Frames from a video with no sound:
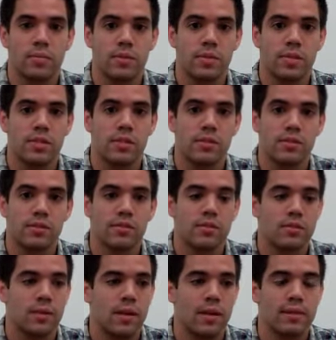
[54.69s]
position,
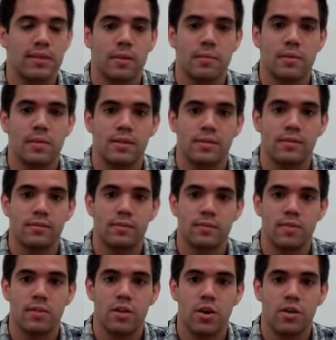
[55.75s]
and I accepted it and
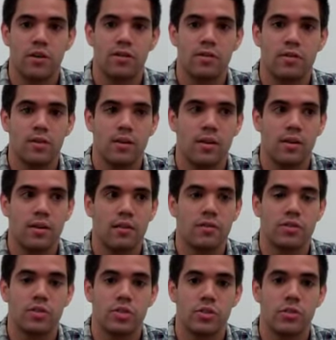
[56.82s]
started uh,
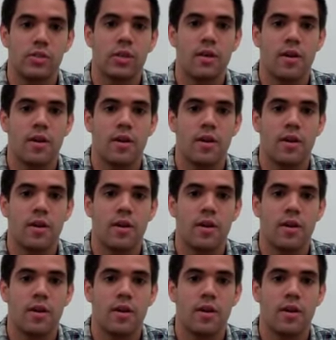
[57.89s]
this June.